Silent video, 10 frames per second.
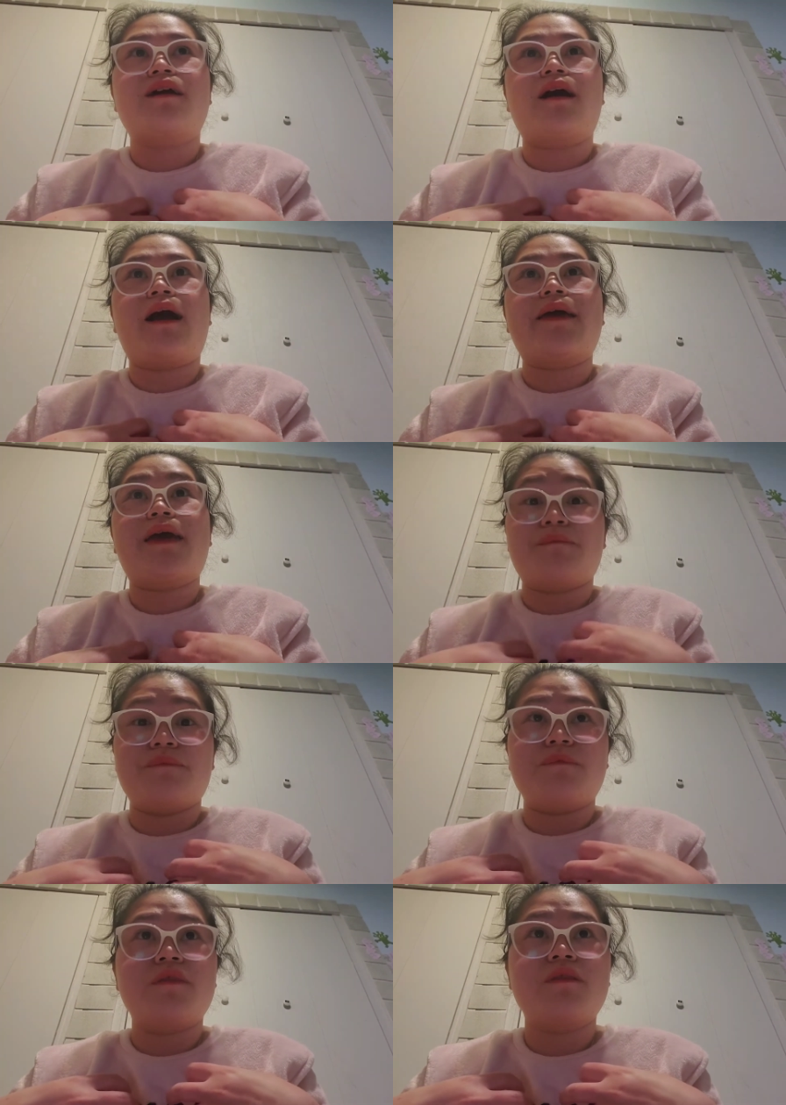I
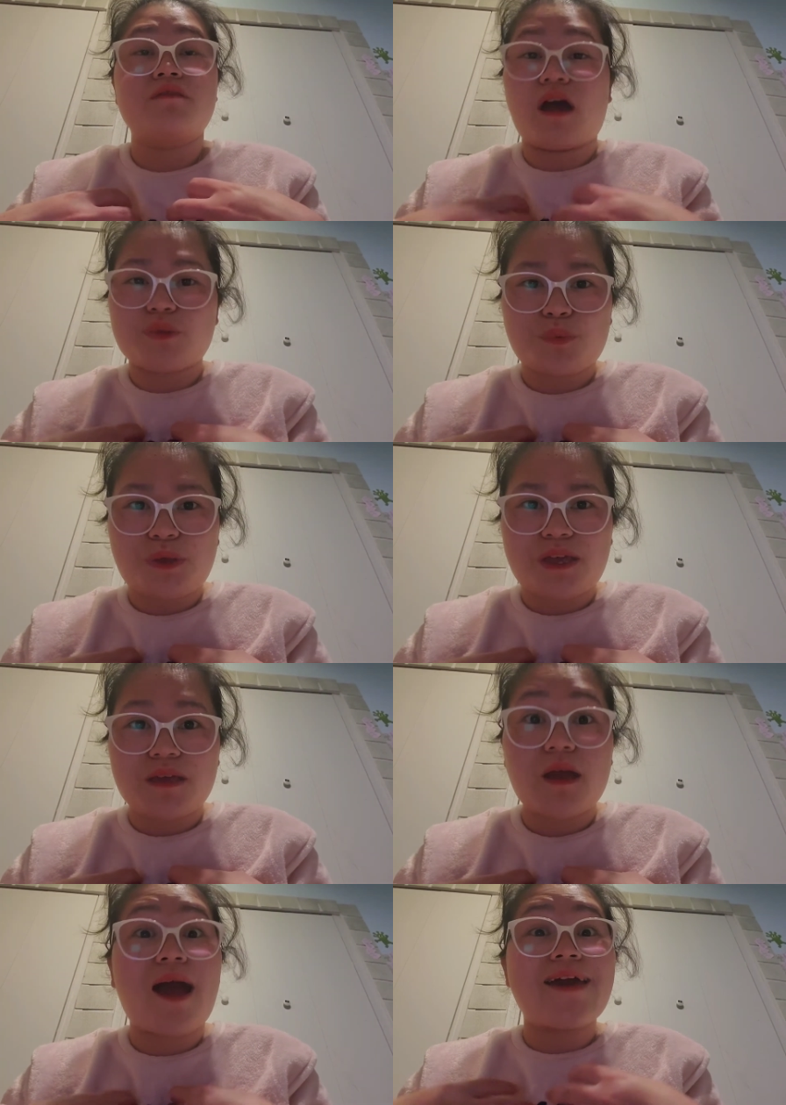am not weak
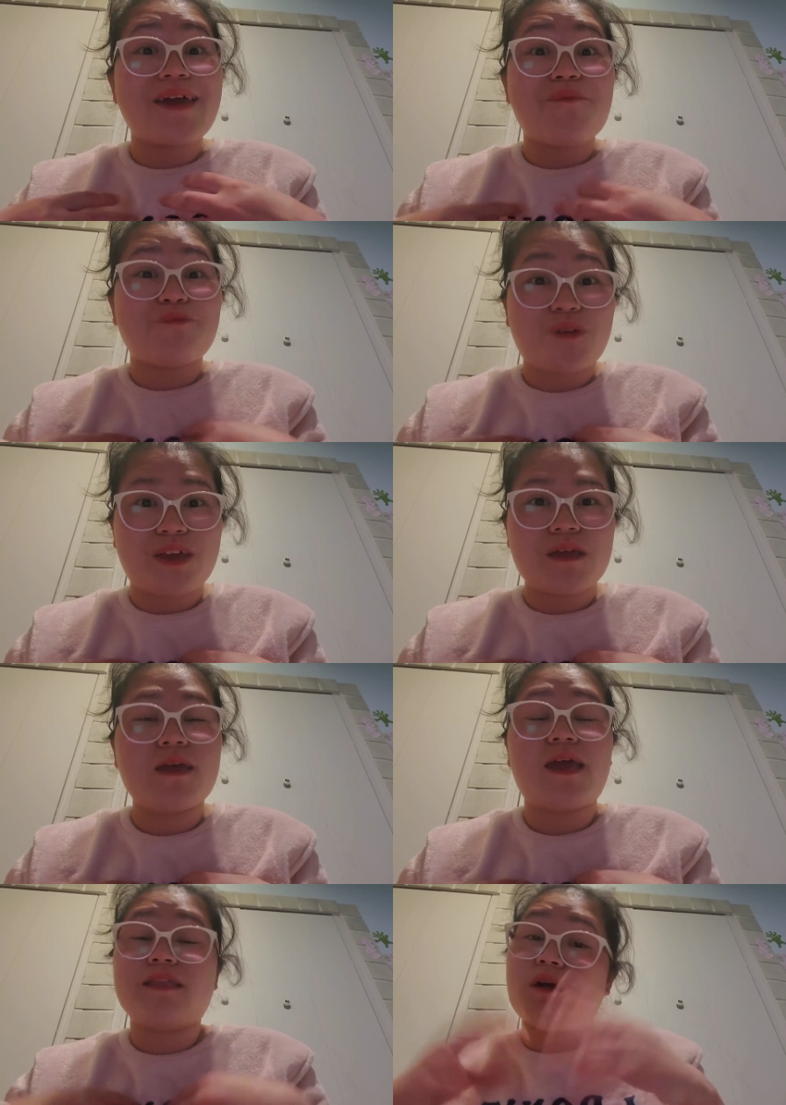I am weak.
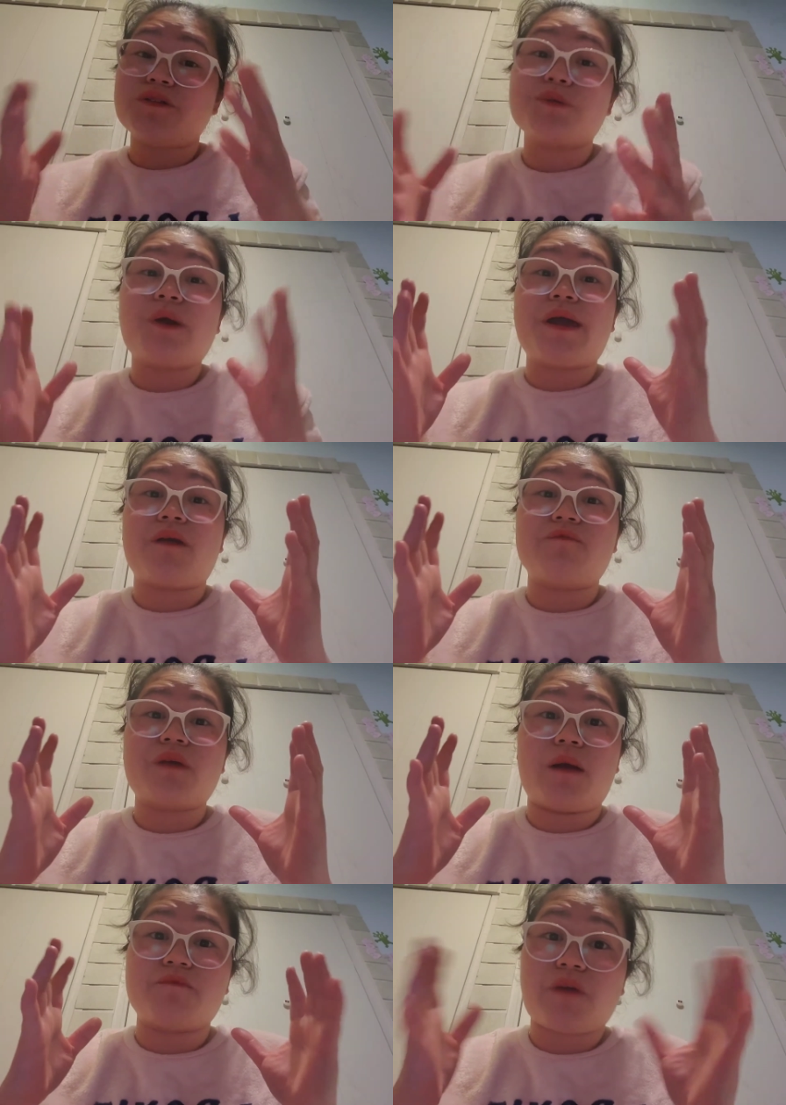And also, I have
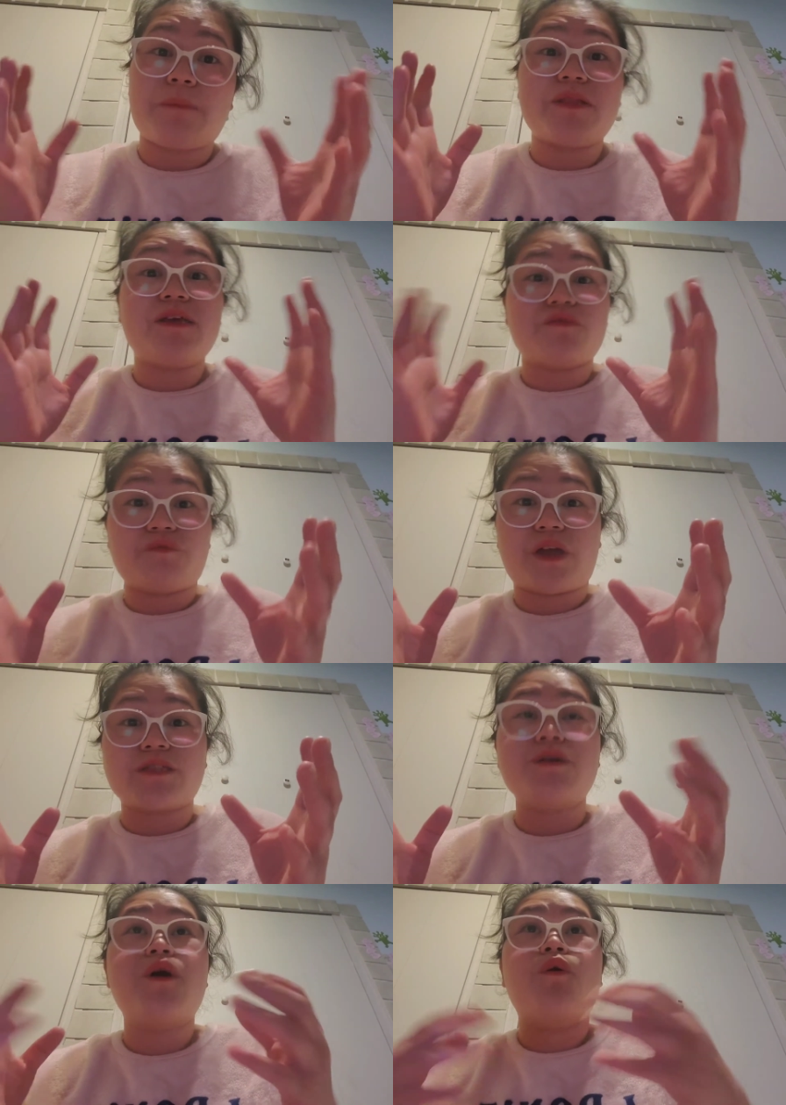um, family and
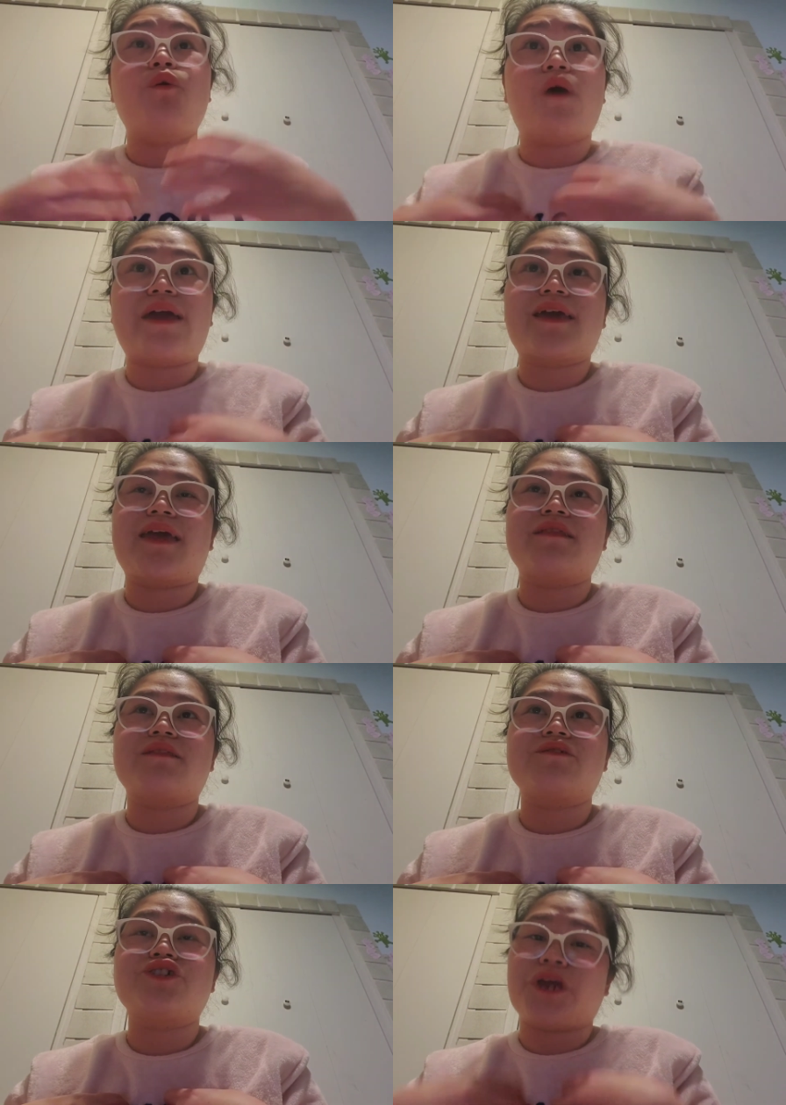friends who I
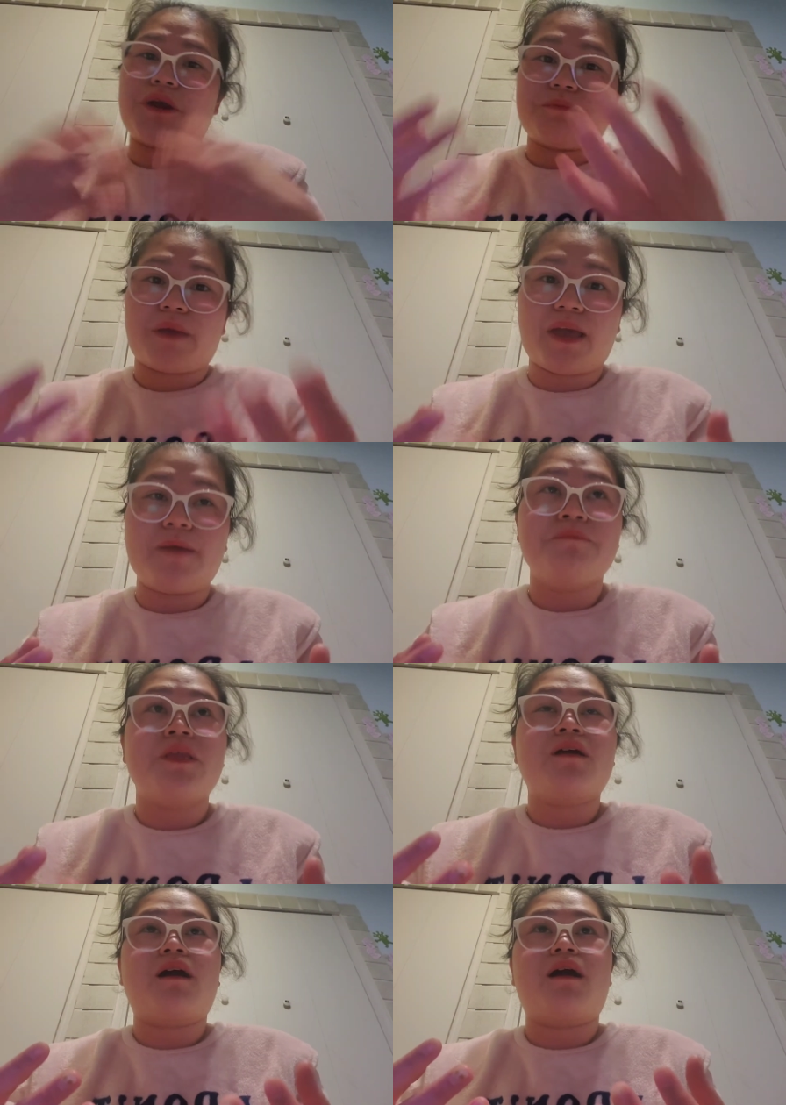can share my
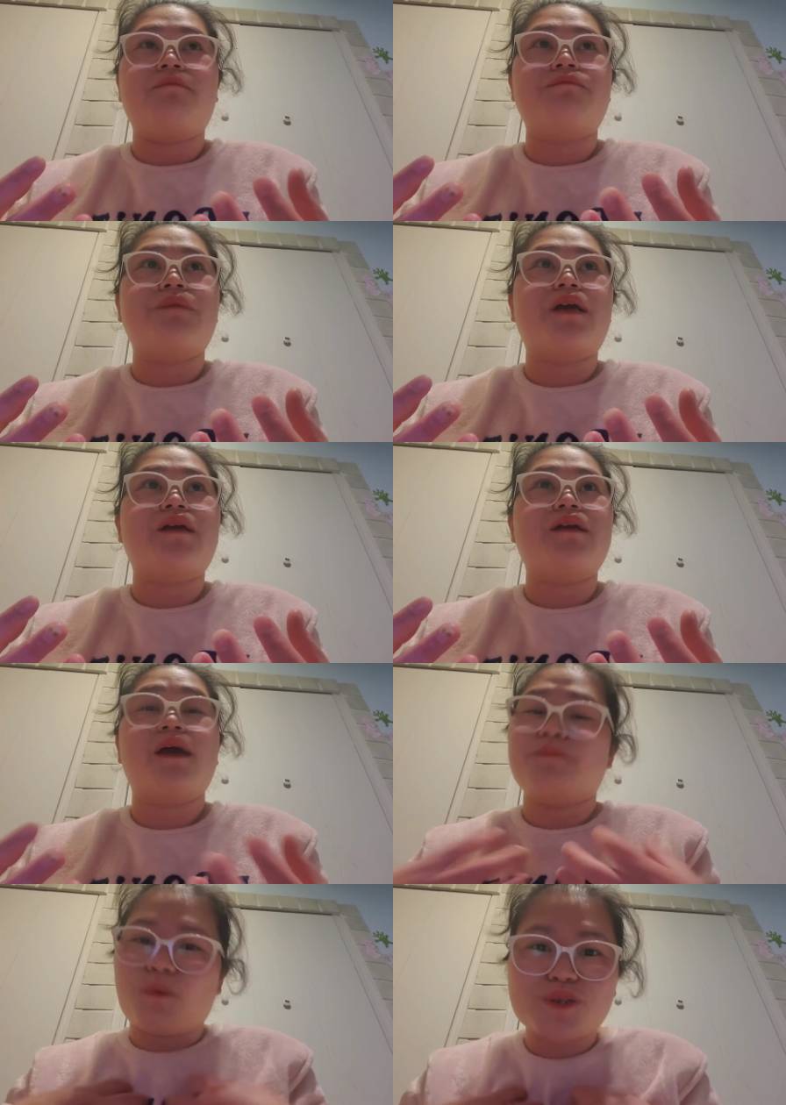um, my
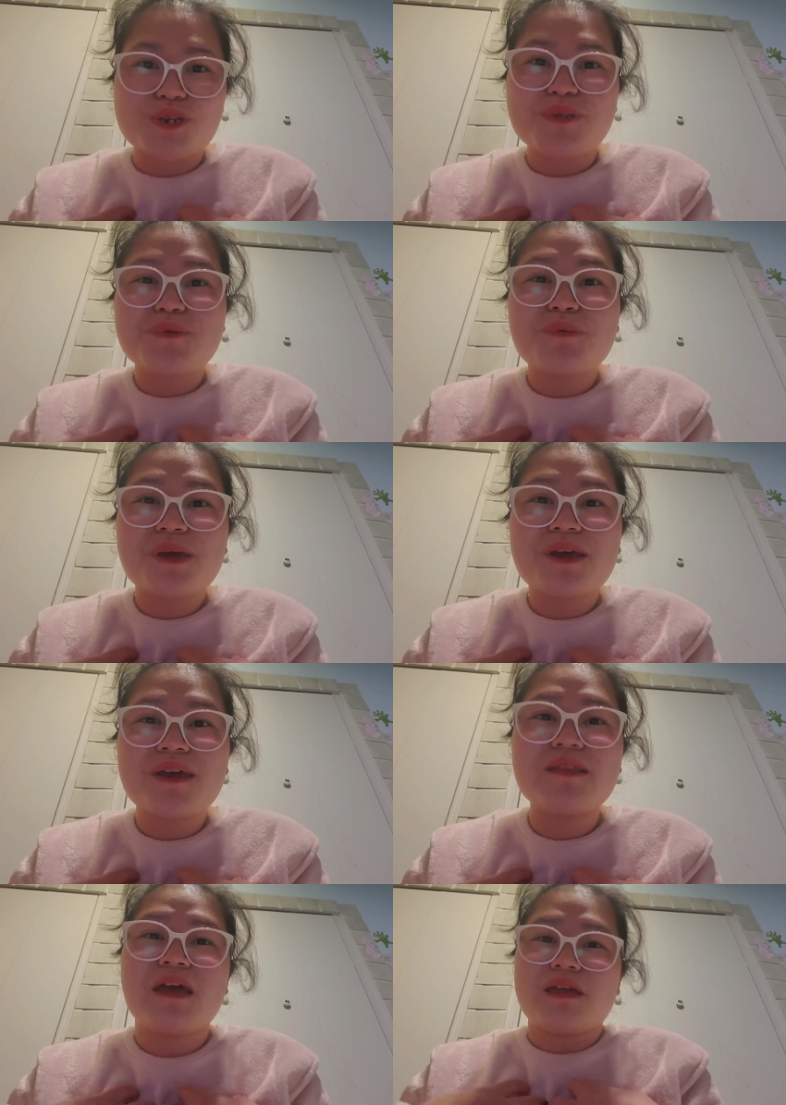emotions
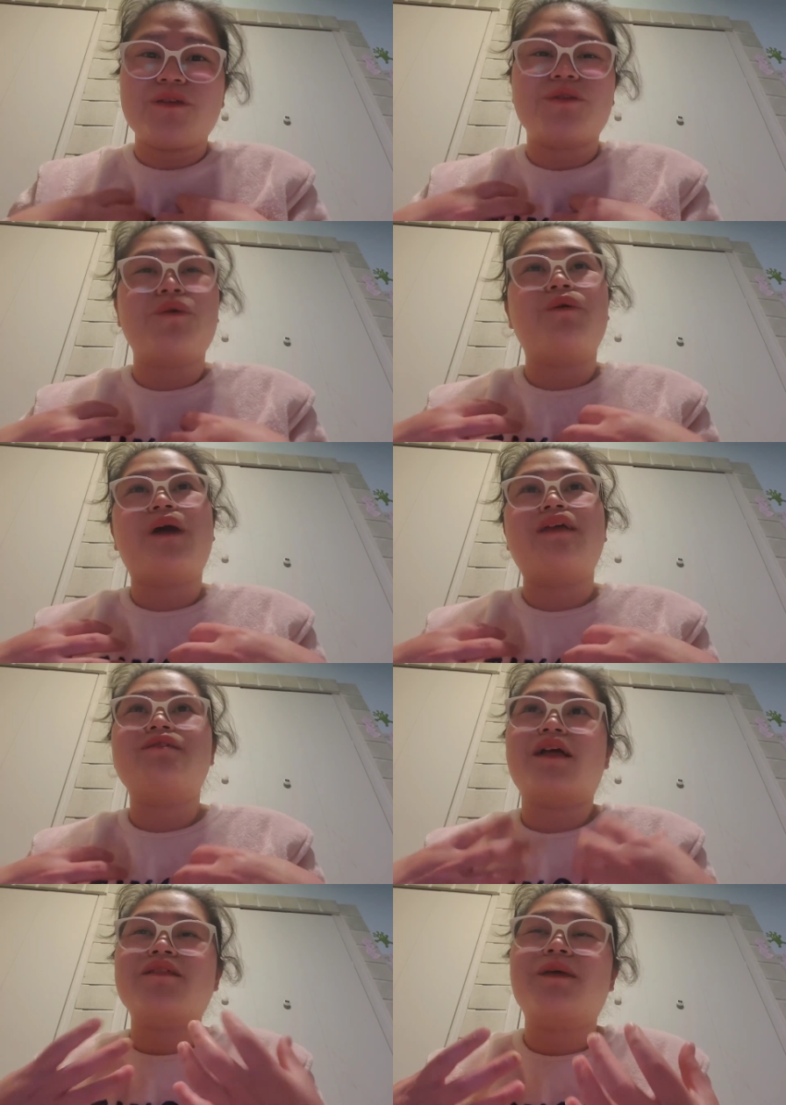with you know i
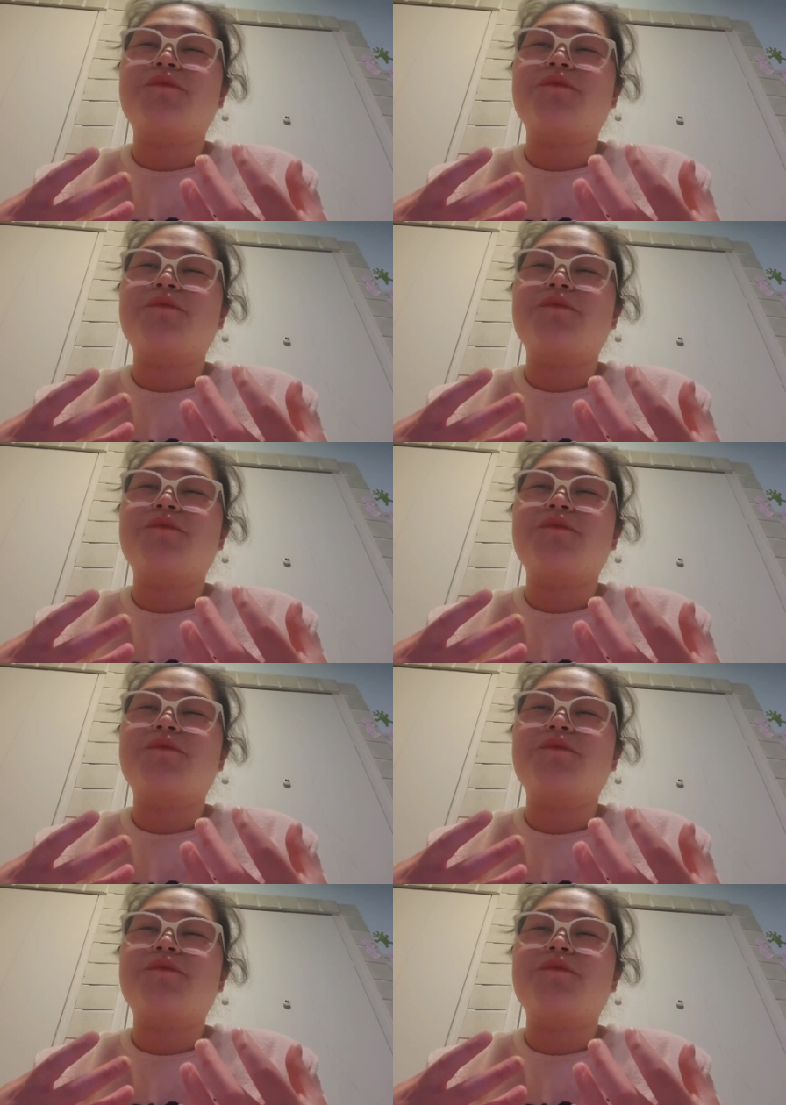tell them